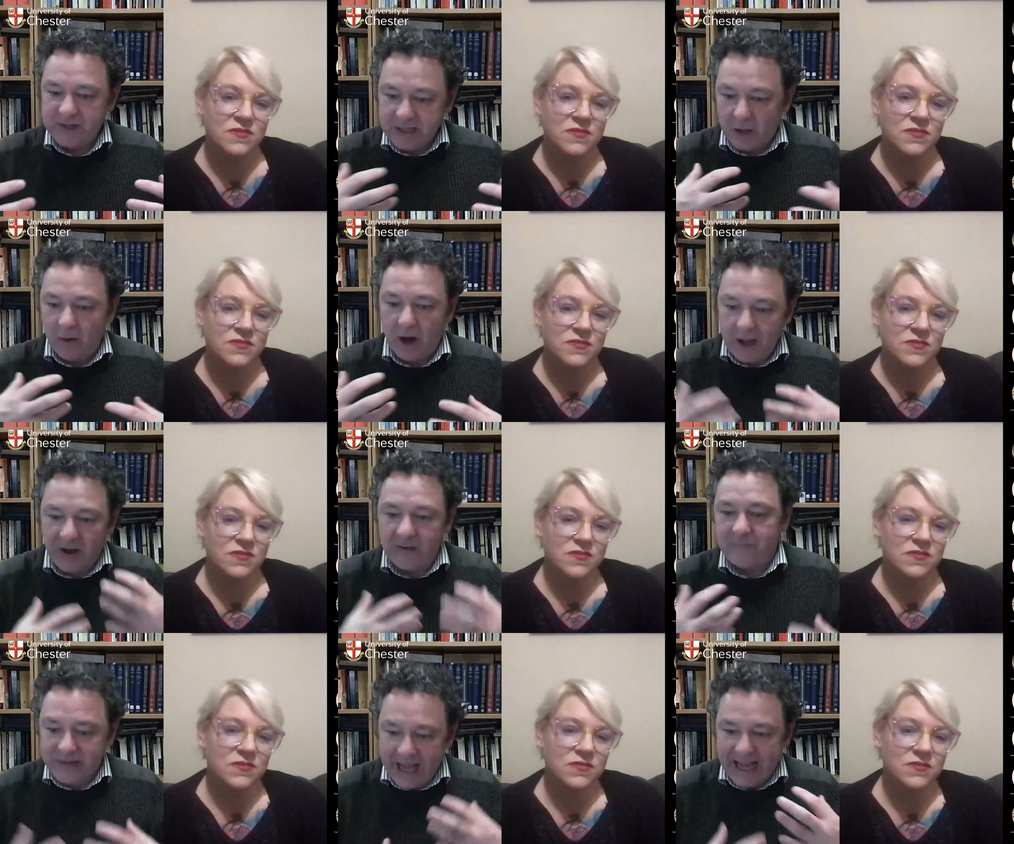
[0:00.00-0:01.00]
Speaker 1: you know I'm
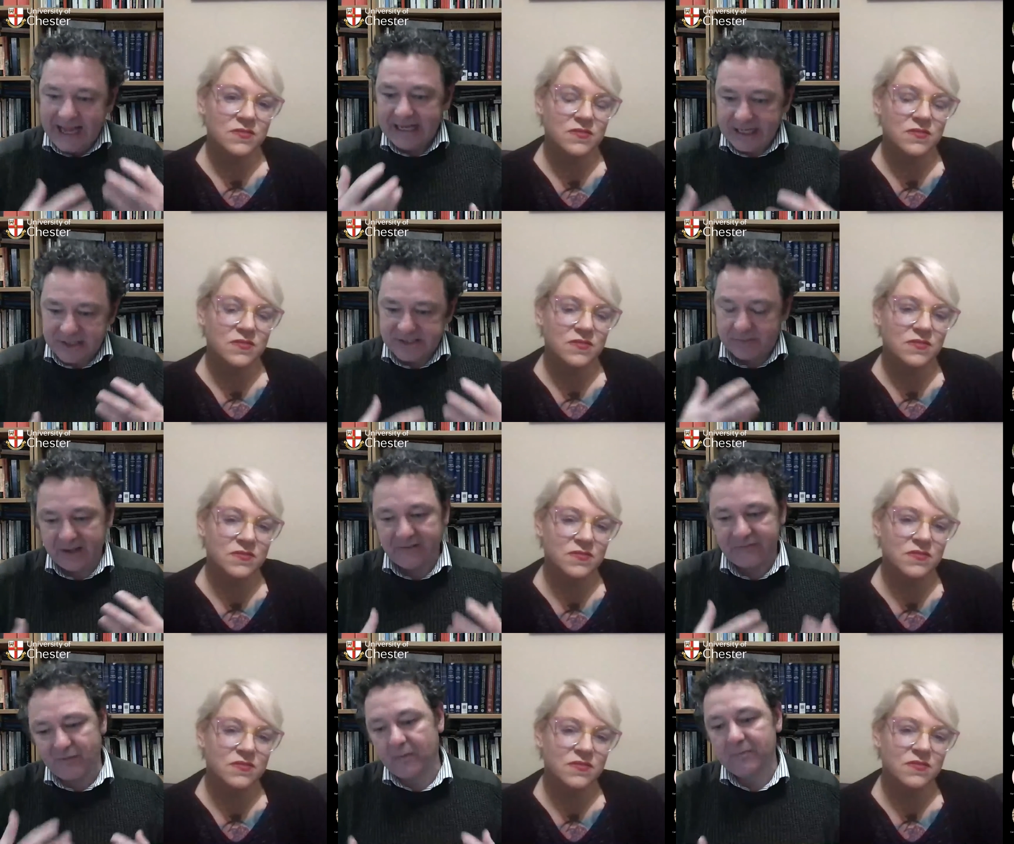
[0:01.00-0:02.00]
I'm gaining
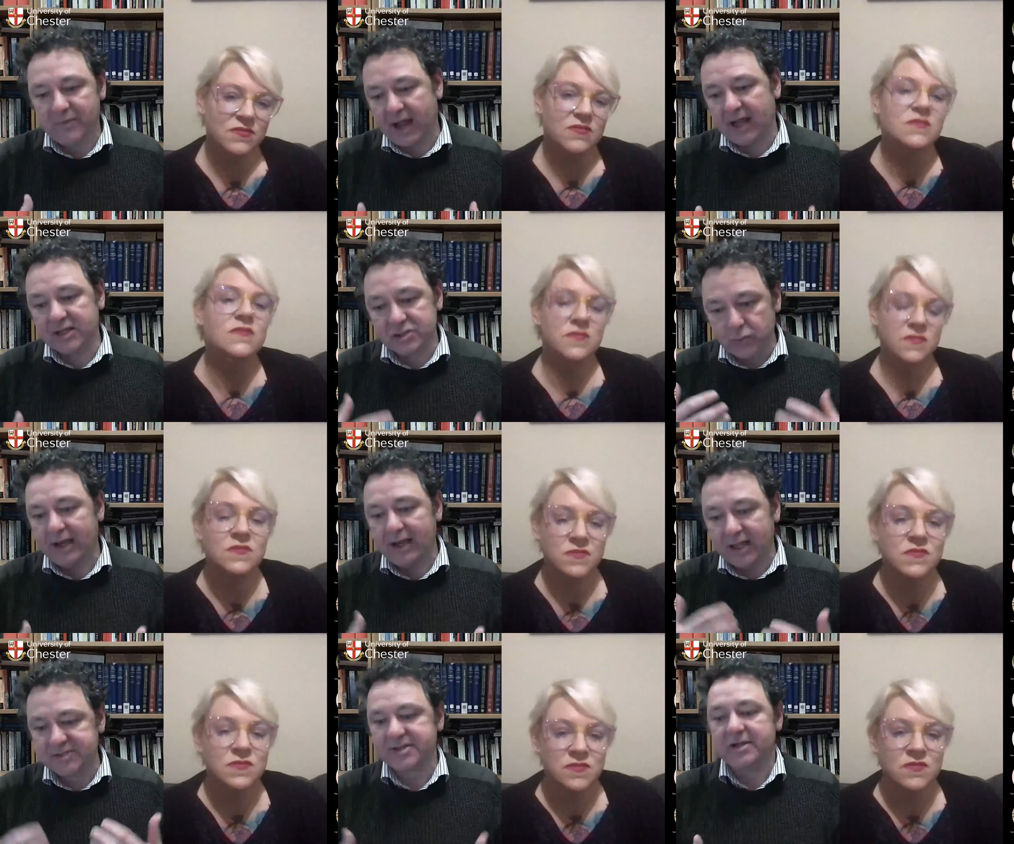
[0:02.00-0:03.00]
something from that as
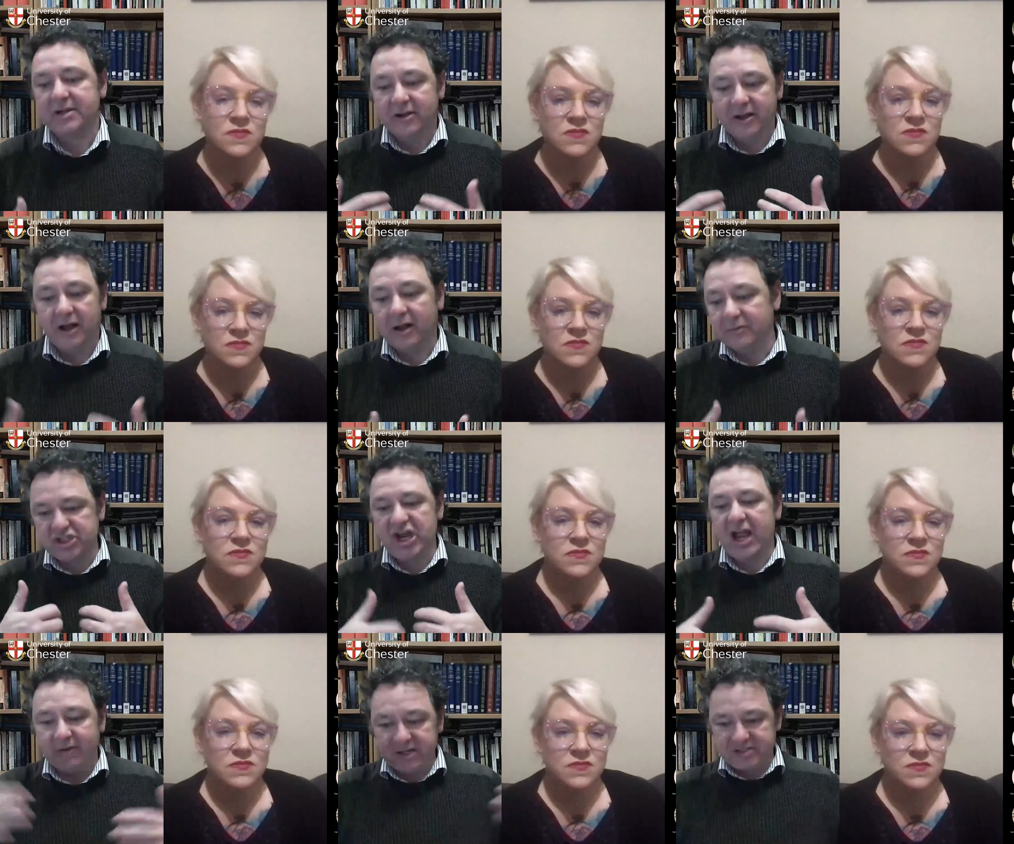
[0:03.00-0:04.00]
well as I'm
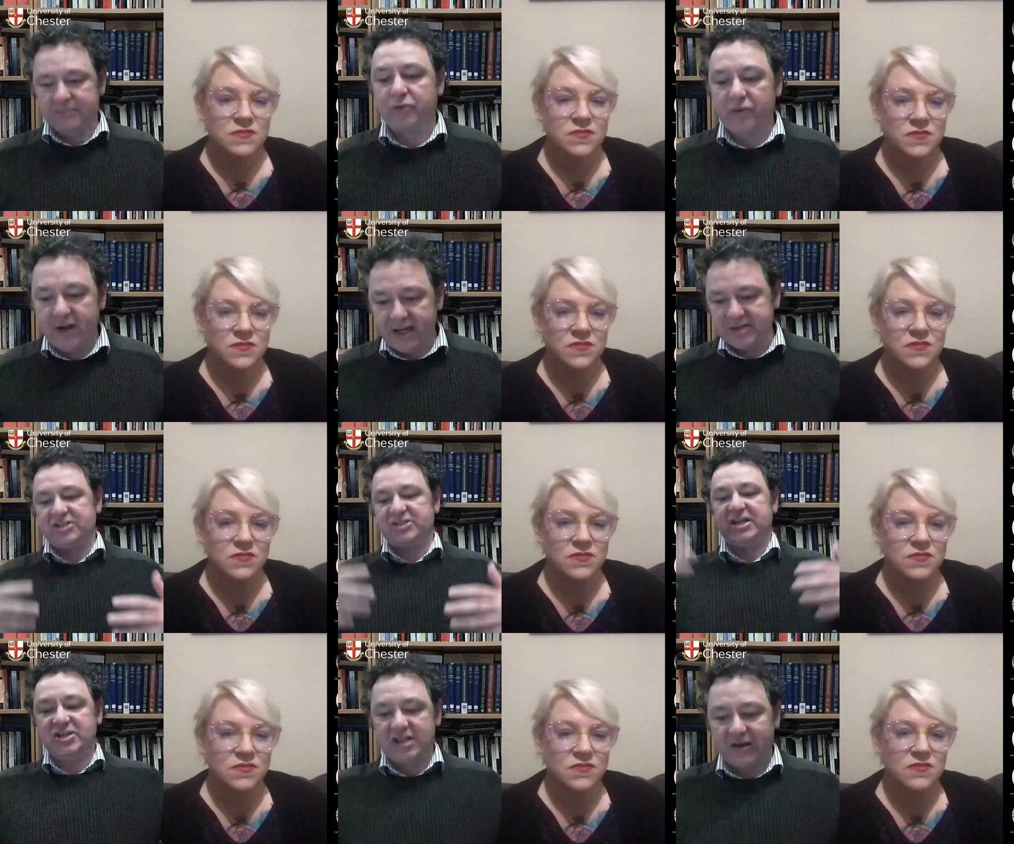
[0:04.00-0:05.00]
sharing some
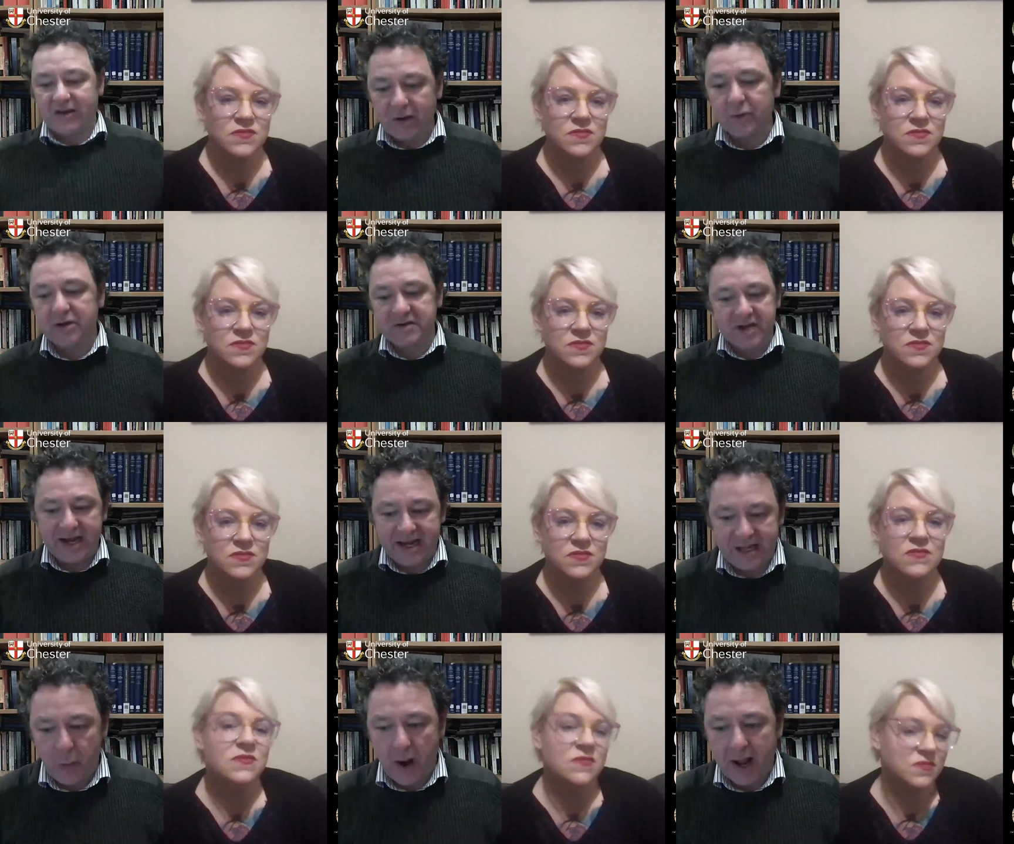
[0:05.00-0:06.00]
pre-existing stuff I would have done
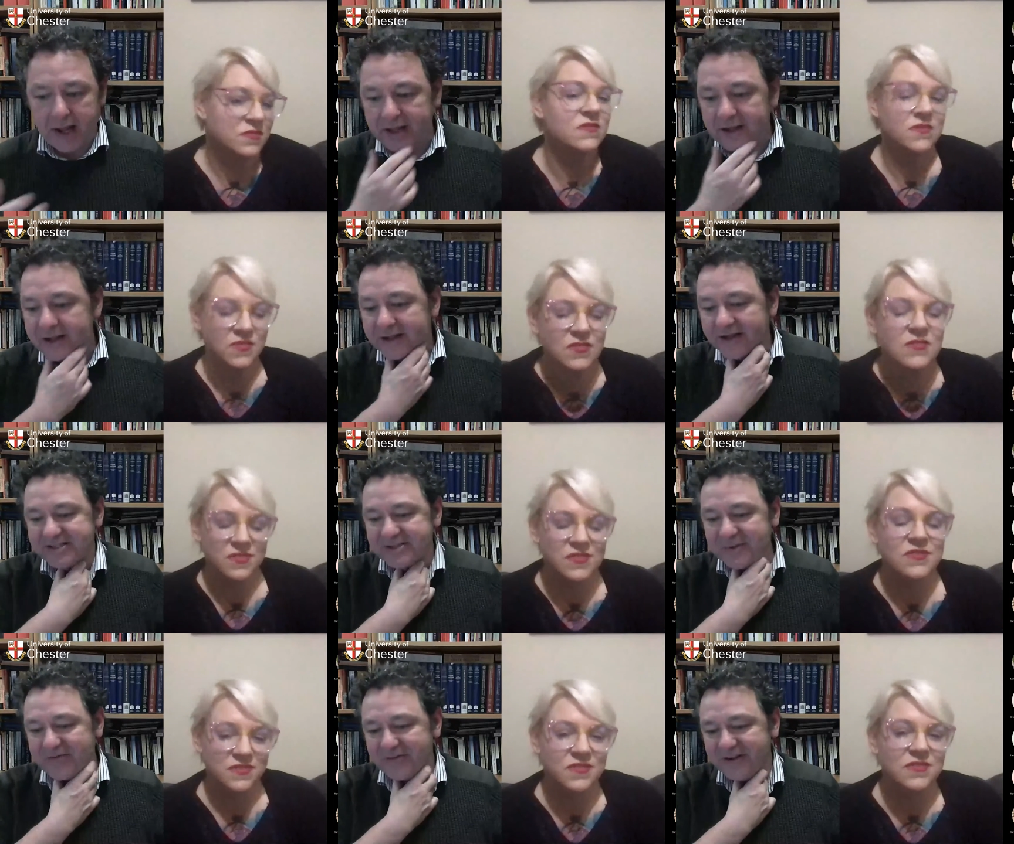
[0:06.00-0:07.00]
anyway. and
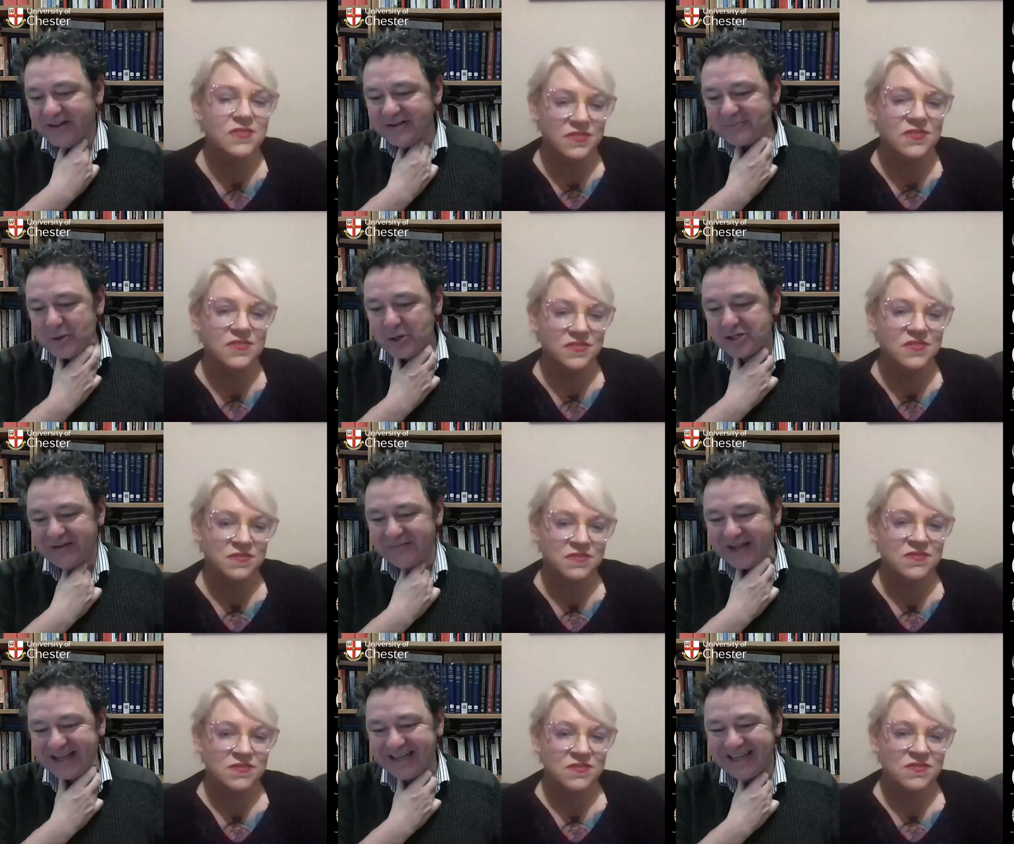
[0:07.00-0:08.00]
so I feel it's
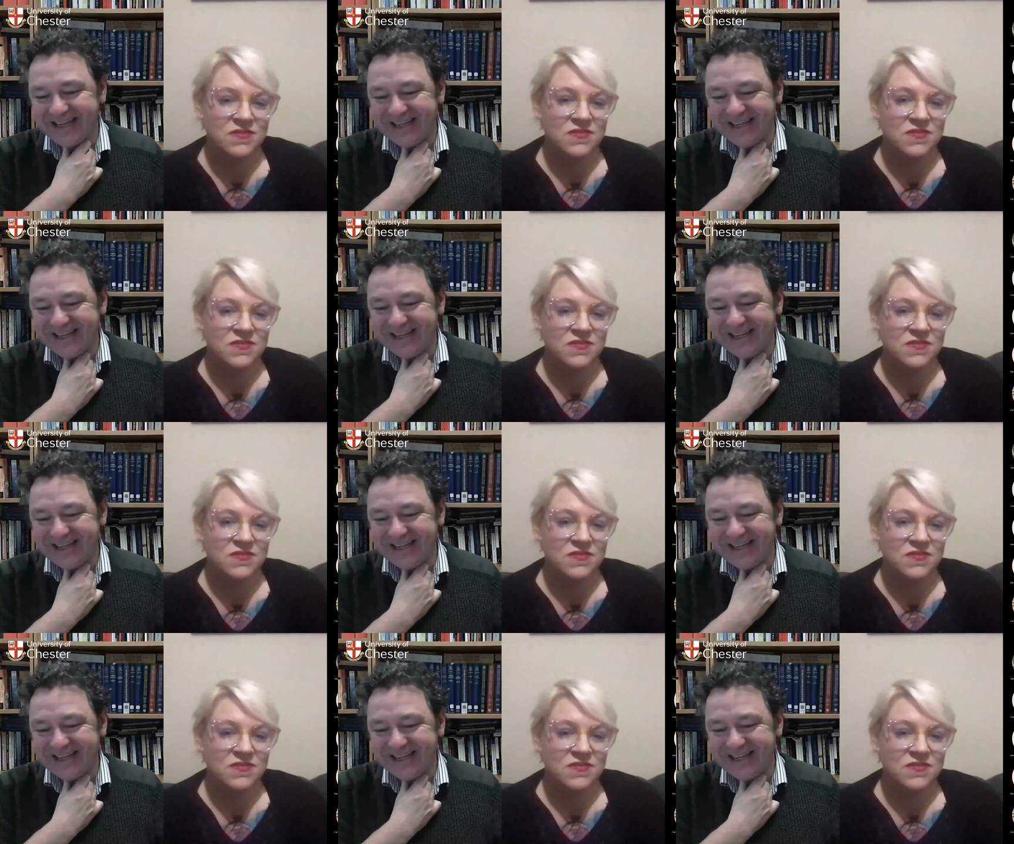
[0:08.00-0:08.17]
pushing me